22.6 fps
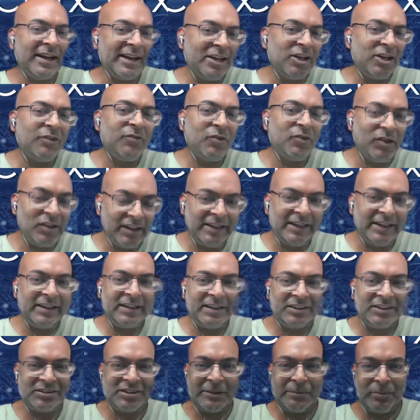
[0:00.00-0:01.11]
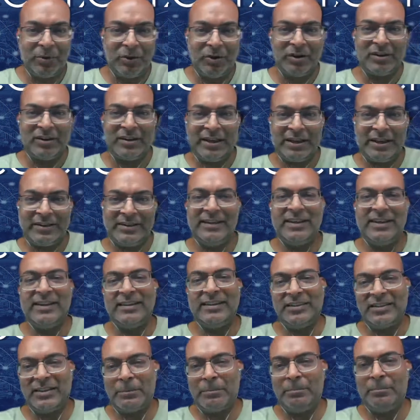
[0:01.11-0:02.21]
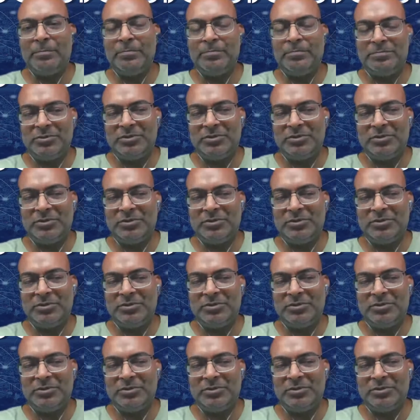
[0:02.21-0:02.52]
kind of already touched upon, that there is a